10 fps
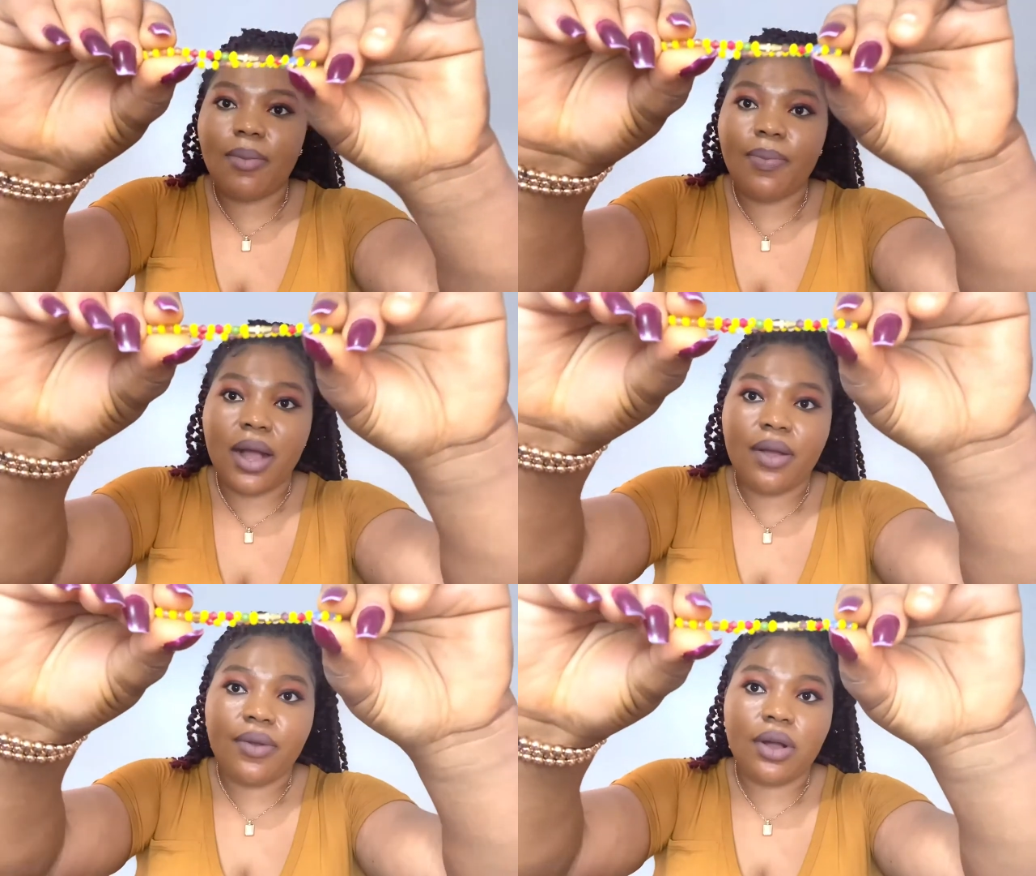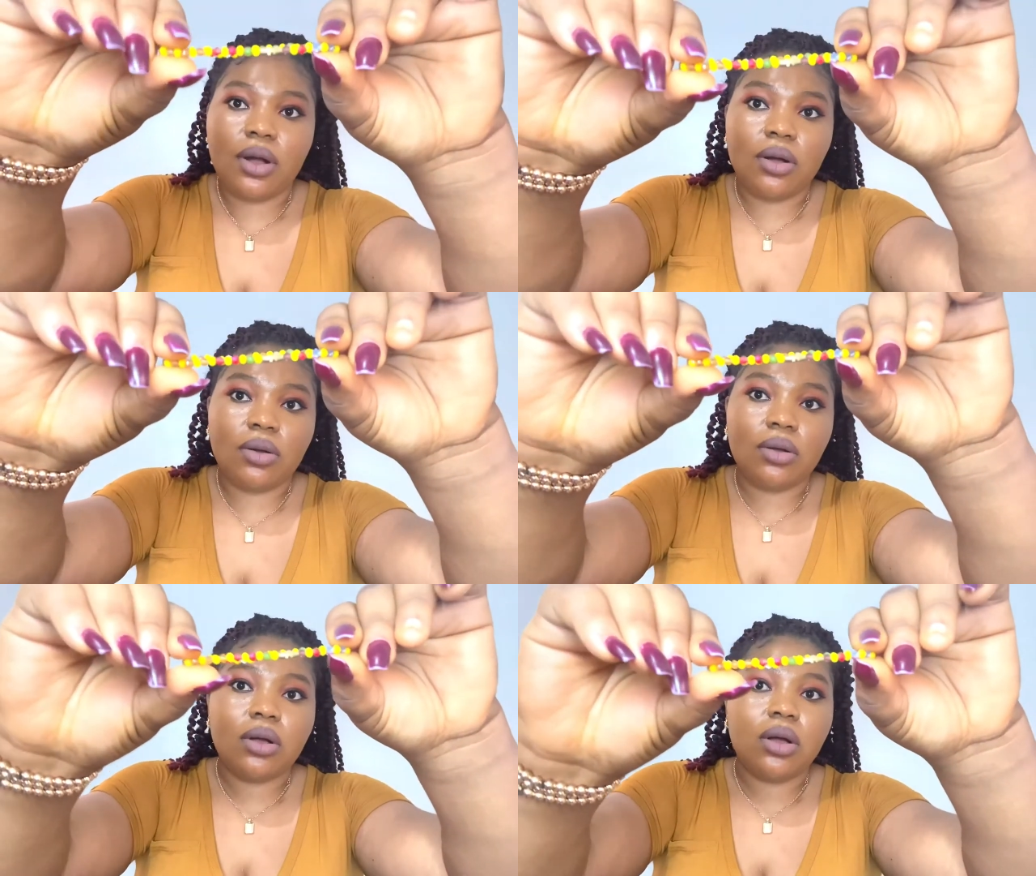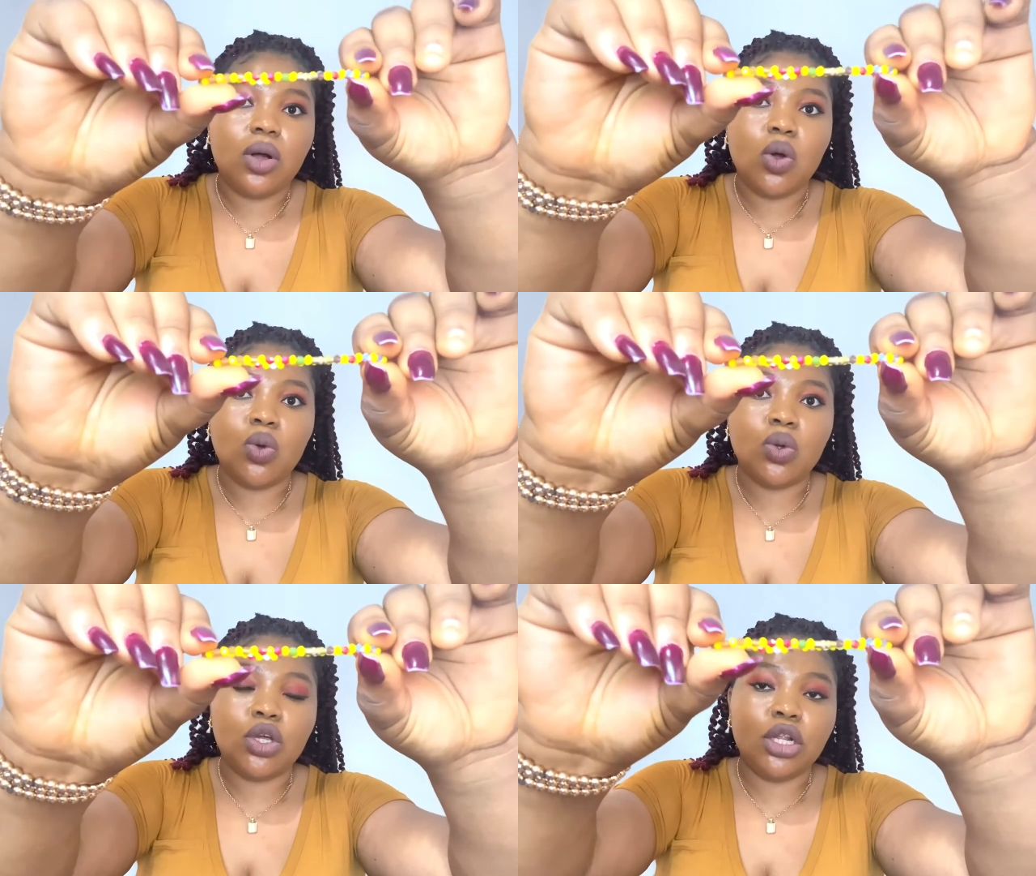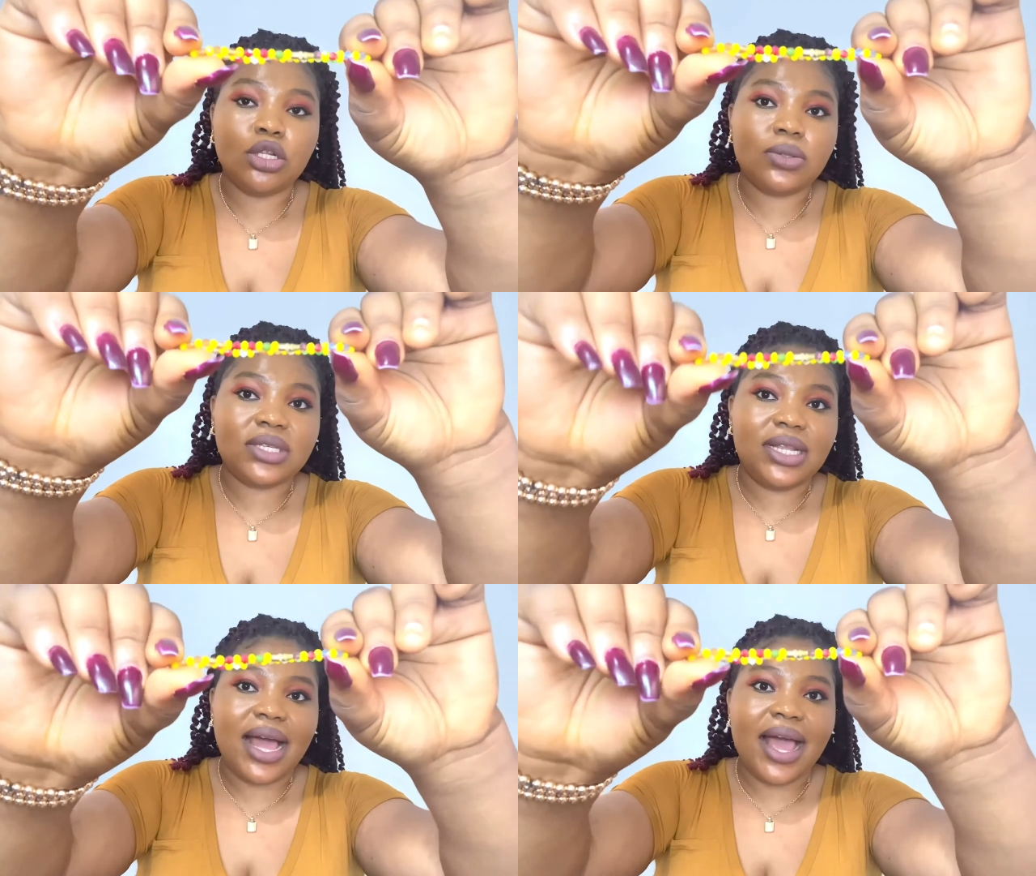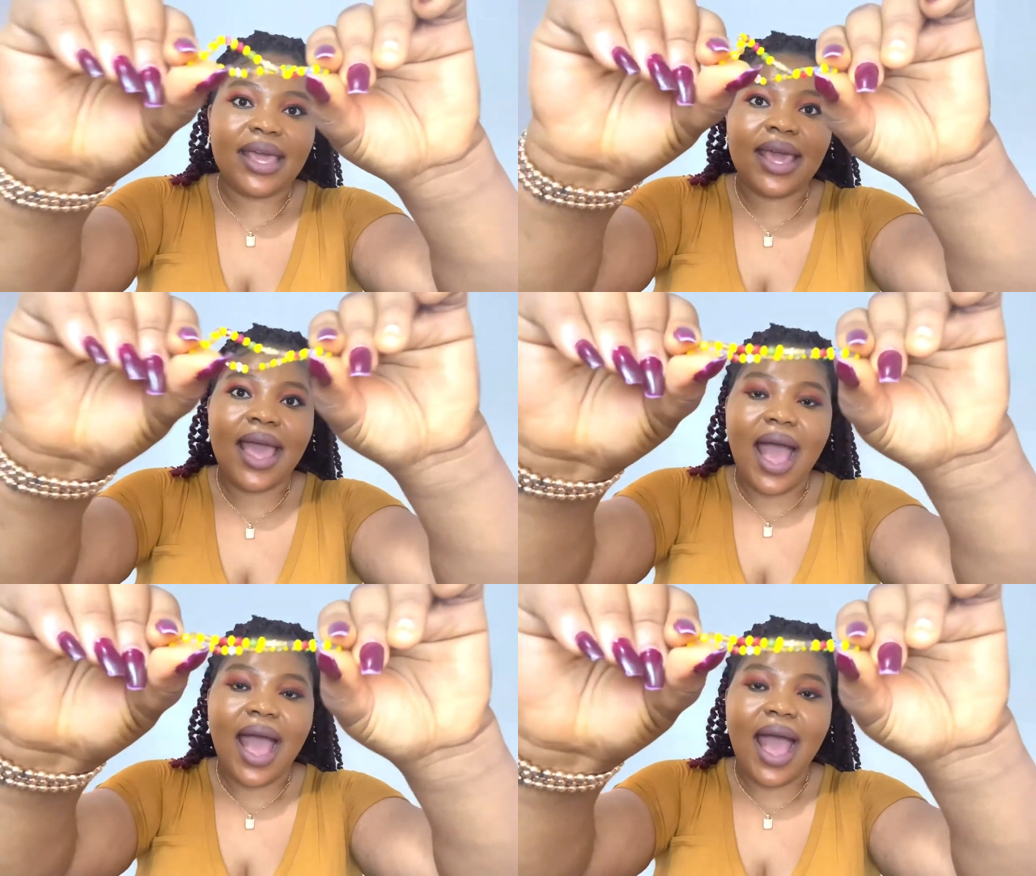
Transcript: barrel hook looks like.